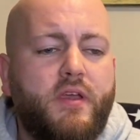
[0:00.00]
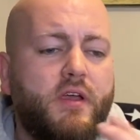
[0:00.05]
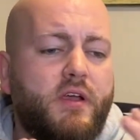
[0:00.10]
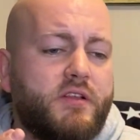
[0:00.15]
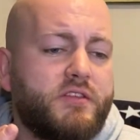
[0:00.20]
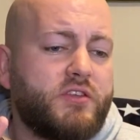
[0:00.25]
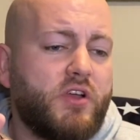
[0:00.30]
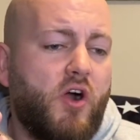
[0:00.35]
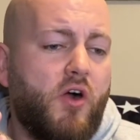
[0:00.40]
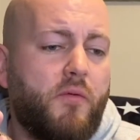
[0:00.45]

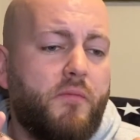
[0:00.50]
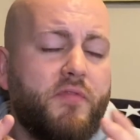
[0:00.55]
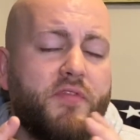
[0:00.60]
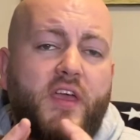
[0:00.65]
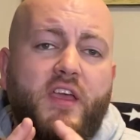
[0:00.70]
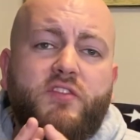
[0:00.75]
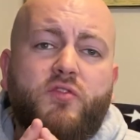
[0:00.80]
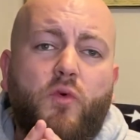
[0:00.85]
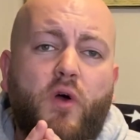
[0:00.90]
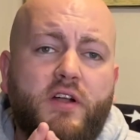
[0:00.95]
So
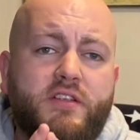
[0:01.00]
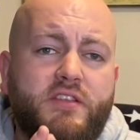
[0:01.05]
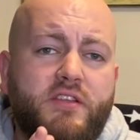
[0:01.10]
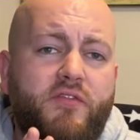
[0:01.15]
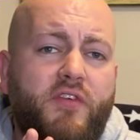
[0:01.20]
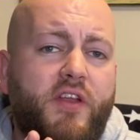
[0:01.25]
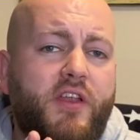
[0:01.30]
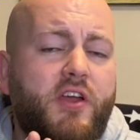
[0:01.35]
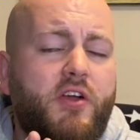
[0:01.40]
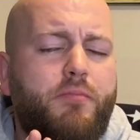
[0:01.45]
thanks for watching the
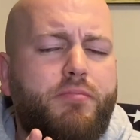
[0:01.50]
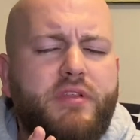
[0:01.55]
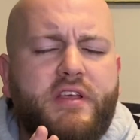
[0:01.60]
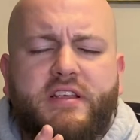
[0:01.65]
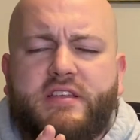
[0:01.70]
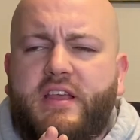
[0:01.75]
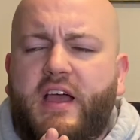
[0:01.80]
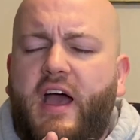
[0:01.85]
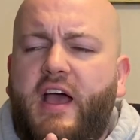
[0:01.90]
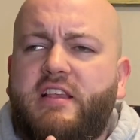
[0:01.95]
video. Please,
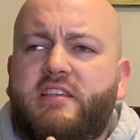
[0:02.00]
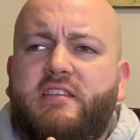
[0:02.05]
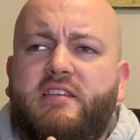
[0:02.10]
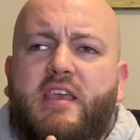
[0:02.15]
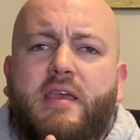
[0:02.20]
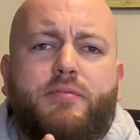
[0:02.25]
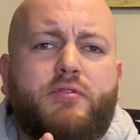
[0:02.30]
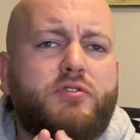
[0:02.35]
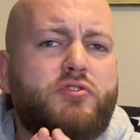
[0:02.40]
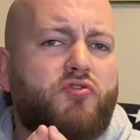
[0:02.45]
guys,
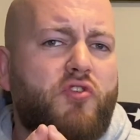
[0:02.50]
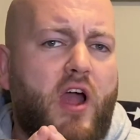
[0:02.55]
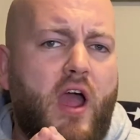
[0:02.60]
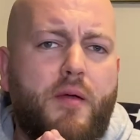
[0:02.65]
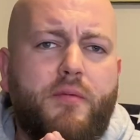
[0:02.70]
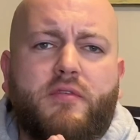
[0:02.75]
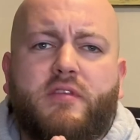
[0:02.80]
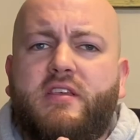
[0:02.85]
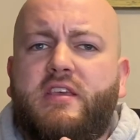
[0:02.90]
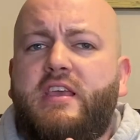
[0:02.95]
keep
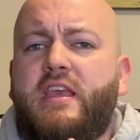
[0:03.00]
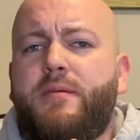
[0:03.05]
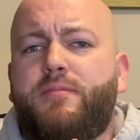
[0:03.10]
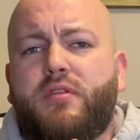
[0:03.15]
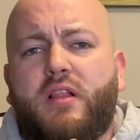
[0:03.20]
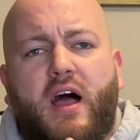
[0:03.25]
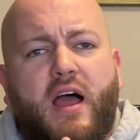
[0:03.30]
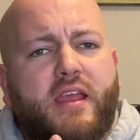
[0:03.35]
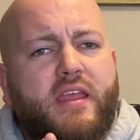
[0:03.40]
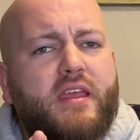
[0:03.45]
subscribing, keep
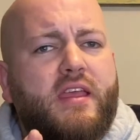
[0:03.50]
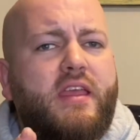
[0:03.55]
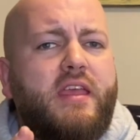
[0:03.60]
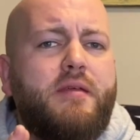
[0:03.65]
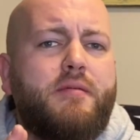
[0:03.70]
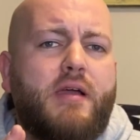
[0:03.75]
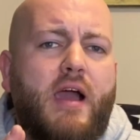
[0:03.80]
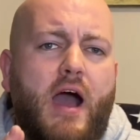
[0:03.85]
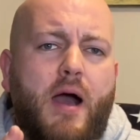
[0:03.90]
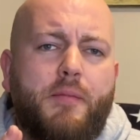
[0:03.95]
liking,
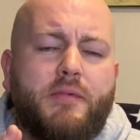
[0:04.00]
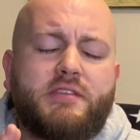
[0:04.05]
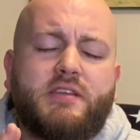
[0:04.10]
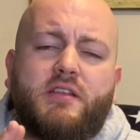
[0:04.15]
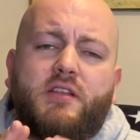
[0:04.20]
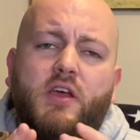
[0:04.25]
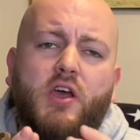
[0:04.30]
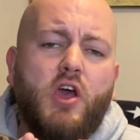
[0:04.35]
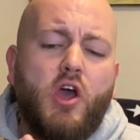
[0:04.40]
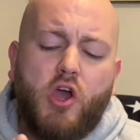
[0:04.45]
keep
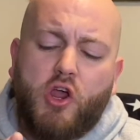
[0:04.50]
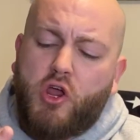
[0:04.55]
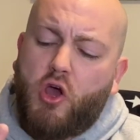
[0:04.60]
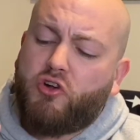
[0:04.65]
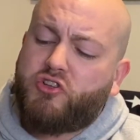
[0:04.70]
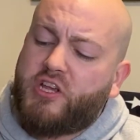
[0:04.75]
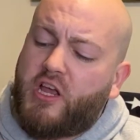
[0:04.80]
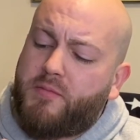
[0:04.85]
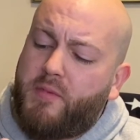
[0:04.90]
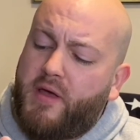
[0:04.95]
commenting. Go
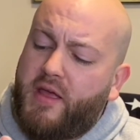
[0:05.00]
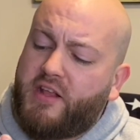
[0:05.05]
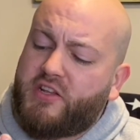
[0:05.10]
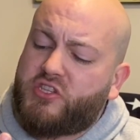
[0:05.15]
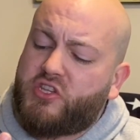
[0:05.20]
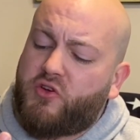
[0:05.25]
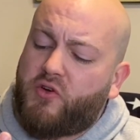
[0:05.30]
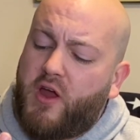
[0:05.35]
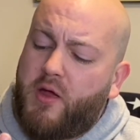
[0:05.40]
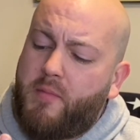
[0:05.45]
check my
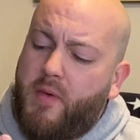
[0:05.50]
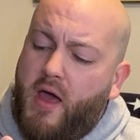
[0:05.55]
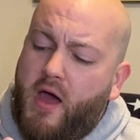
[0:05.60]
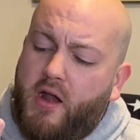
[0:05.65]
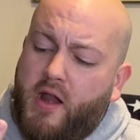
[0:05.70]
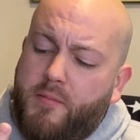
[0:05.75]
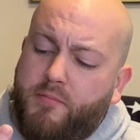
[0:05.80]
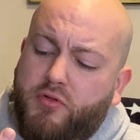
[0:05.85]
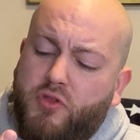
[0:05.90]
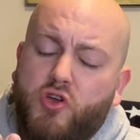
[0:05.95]
Instagram out
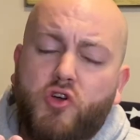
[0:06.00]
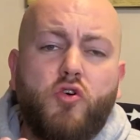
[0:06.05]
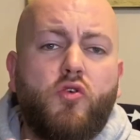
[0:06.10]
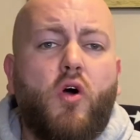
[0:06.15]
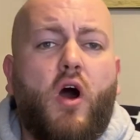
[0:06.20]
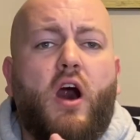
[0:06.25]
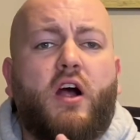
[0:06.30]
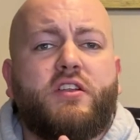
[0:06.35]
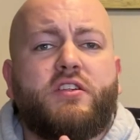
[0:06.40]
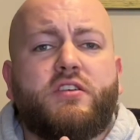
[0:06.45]
at
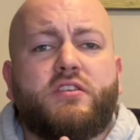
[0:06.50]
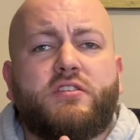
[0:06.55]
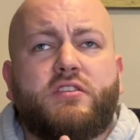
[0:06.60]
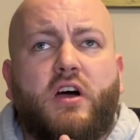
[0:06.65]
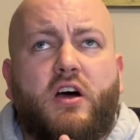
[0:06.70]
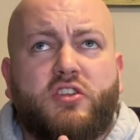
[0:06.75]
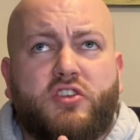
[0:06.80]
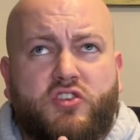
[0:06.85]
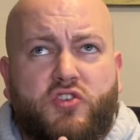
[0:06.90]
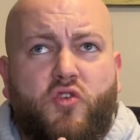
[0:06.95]

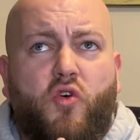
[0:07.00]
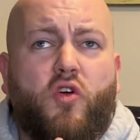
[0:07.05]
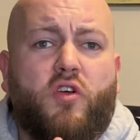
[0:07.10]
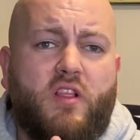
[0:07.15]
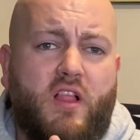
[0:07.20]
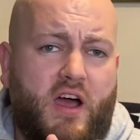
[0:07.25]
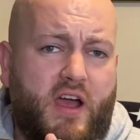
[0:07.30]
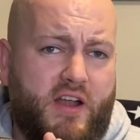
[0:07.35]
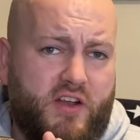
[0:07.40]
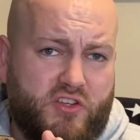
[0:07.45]

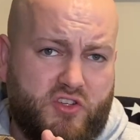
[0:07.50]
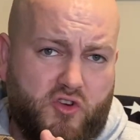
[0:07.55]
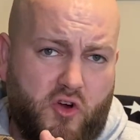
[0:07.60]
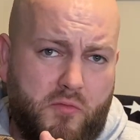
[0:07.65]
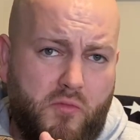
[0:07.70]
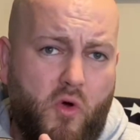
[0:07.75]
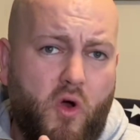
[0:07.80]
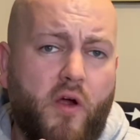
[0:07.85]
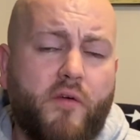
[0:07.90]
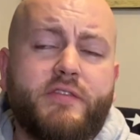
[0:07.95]

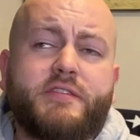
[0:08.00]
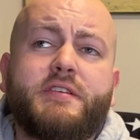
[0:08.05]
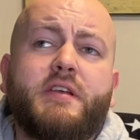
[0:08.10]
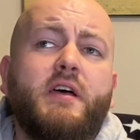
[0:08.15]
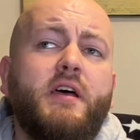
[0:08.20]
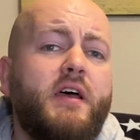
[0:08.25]
blue_line_morphs.